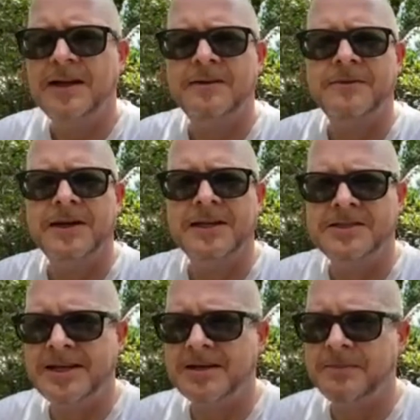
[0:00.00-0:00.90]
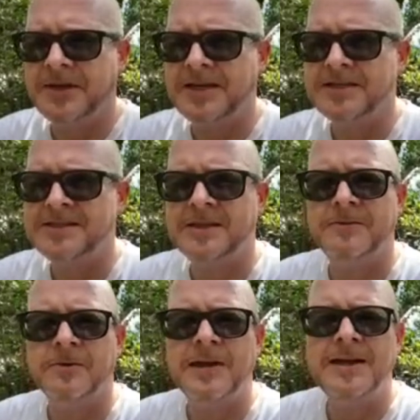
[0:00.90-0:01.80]
I've got a J M B
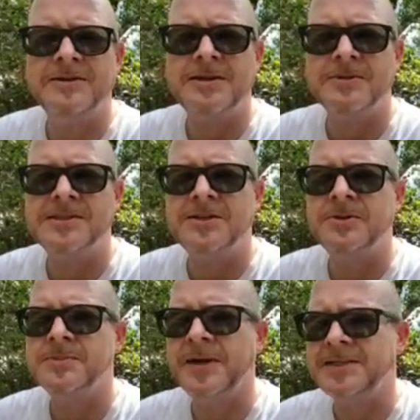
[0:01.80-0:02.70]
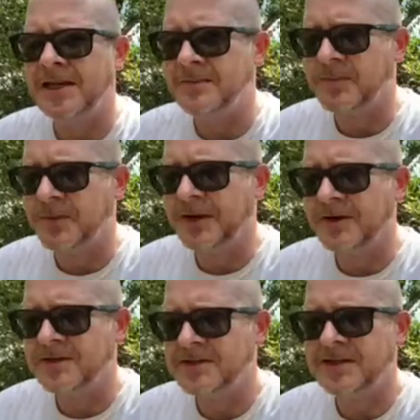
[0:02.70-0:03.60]
Silver Round that was sent to us by Titan
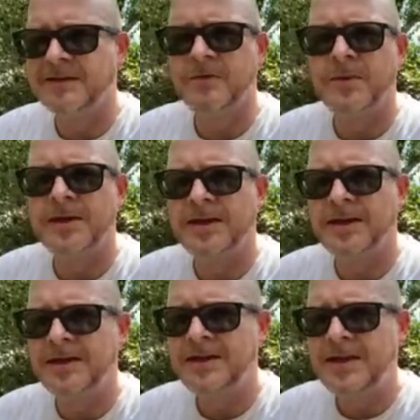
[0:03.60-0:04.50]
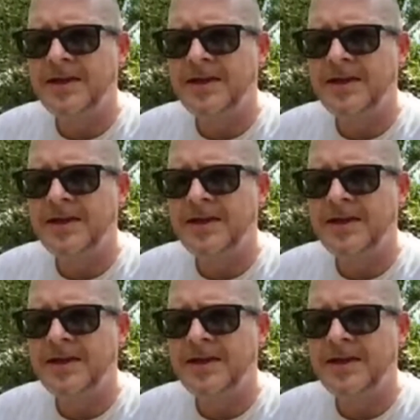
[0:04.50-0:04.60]
Preparedness to give away.